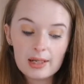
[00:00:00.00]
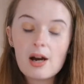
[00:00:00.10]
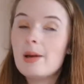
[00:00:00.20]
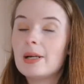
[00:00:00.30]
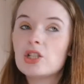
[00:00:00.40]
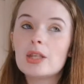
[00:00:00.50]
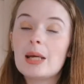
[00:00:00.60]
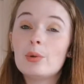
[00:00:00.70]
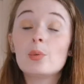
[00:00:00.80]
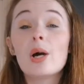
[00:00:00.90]
I imagine they
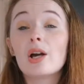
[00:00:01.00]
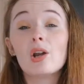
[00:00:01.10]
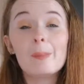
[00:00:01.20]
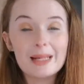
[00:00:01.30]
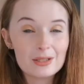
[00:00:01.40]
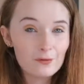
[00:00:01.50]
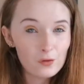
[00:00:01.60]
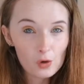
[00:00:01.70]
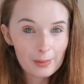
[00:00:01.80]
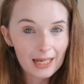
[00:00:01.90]
would work a lot better
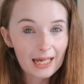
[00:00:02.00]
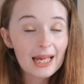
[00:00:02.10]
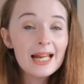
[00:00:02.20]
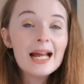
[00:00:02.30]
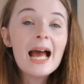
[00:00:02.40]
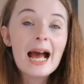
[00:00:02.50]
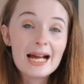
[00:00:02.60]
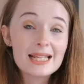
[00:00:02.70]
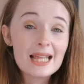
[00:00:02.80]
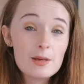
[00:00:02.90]
for me
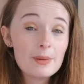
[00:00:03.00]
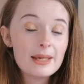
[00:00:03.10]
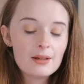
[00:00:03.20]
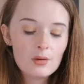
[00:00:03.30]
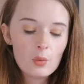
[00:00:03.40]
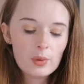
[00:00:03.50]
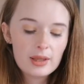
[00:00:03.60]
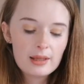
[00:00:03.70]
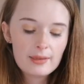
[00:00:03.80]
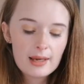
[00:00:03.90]
had they been
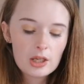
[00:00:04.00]
within their